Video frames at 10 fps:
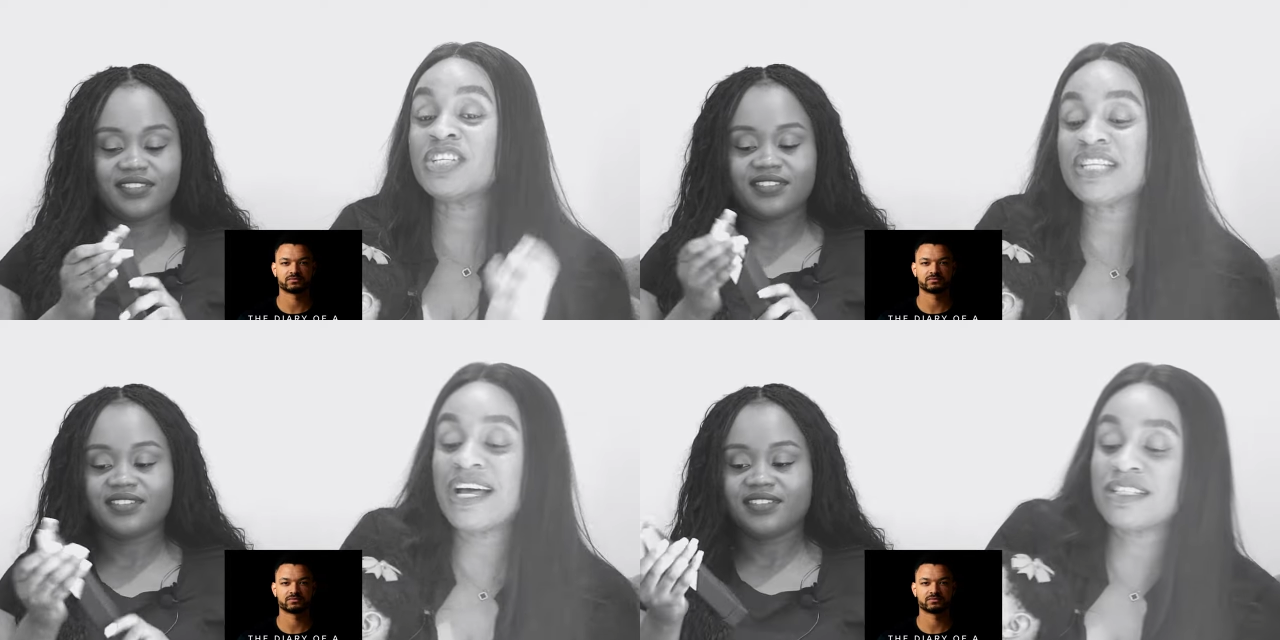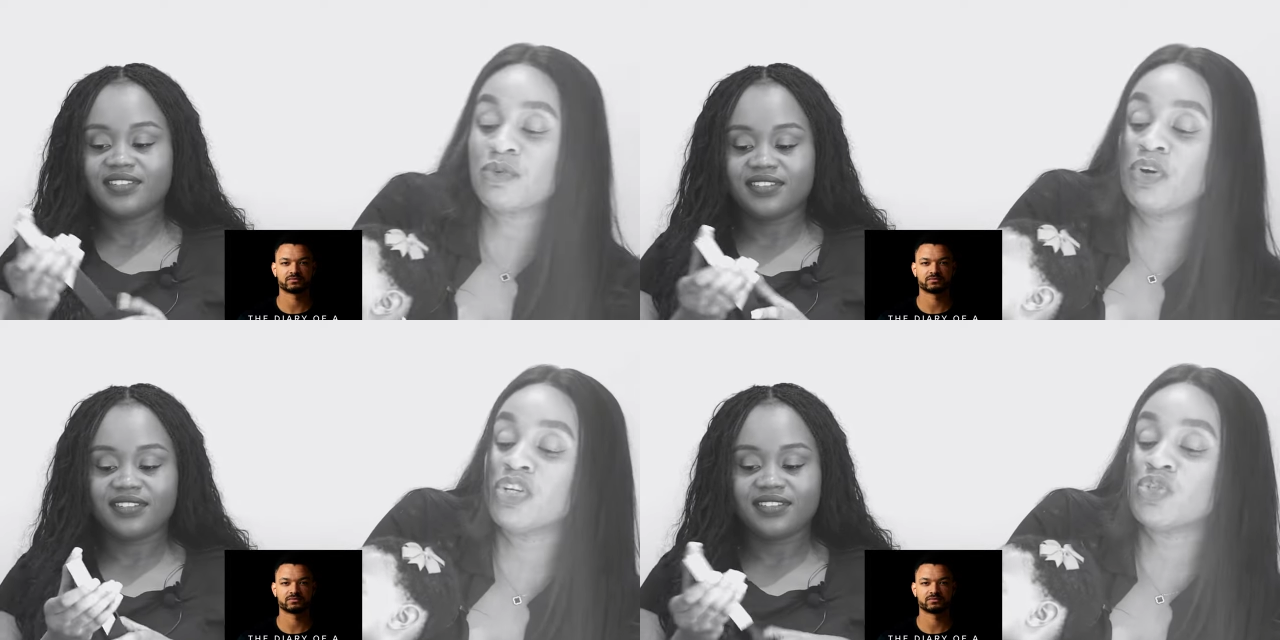Speaker 1: just ask
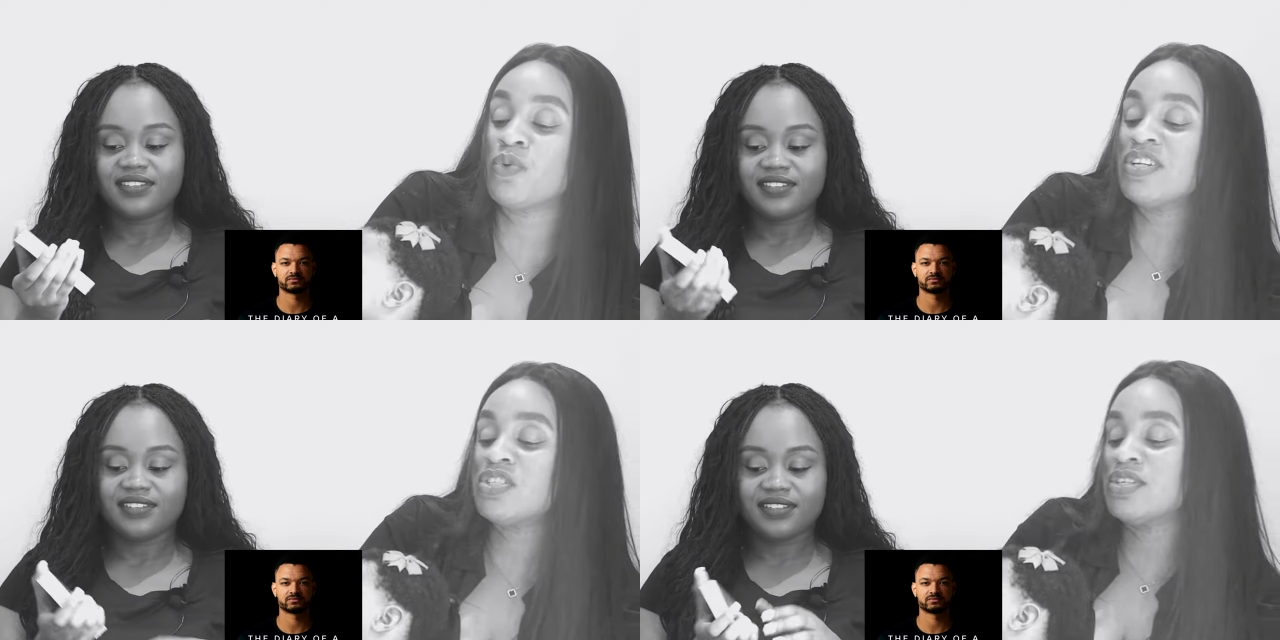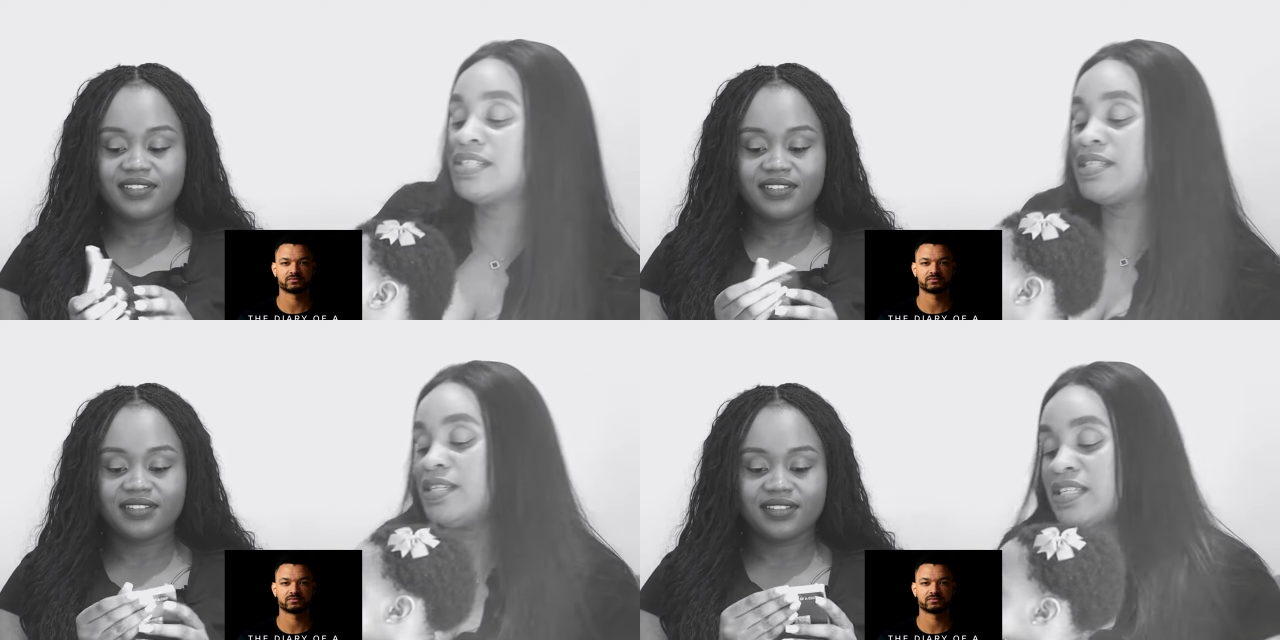one or two
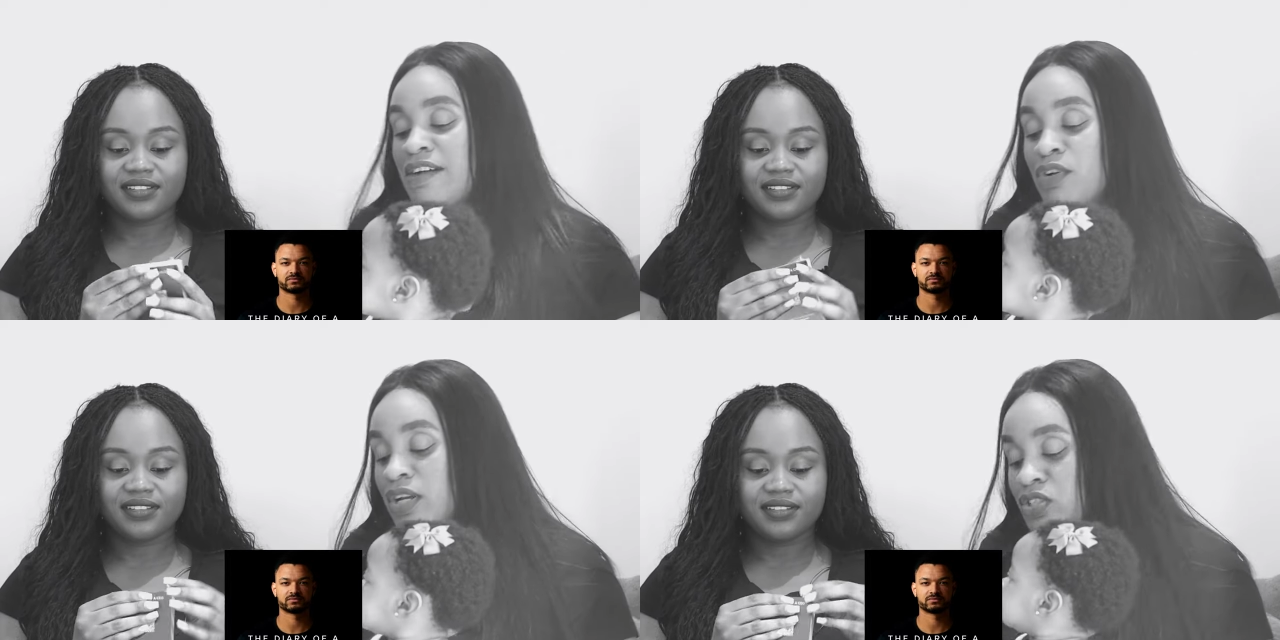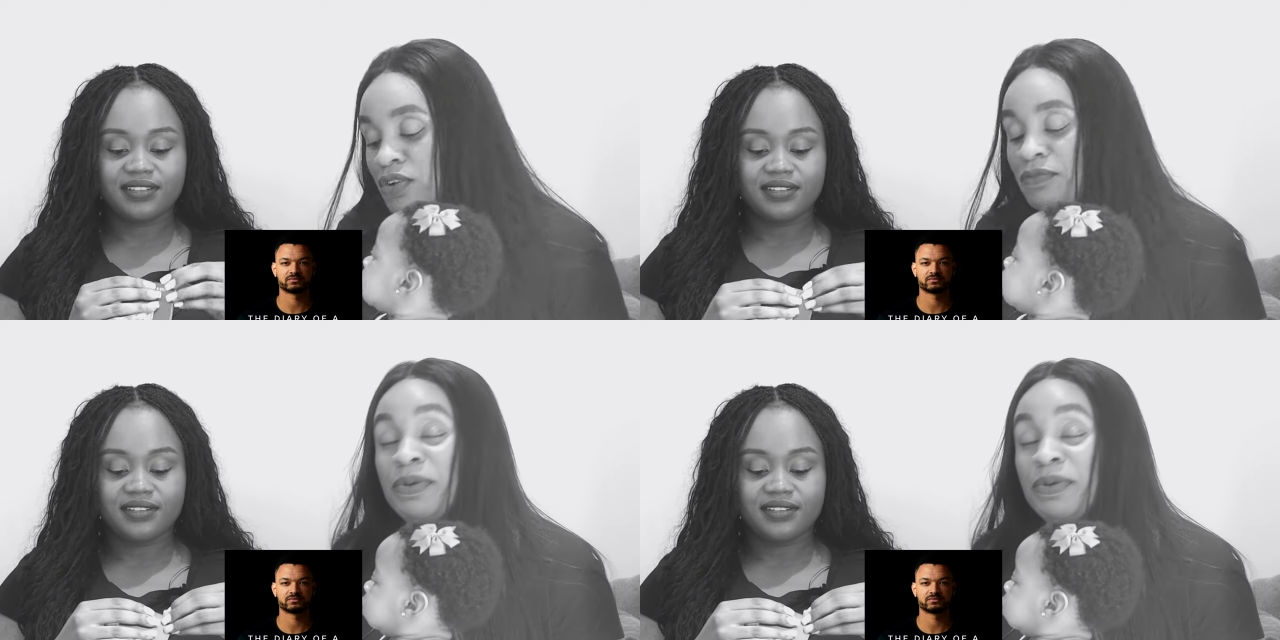questions. Since I've run out of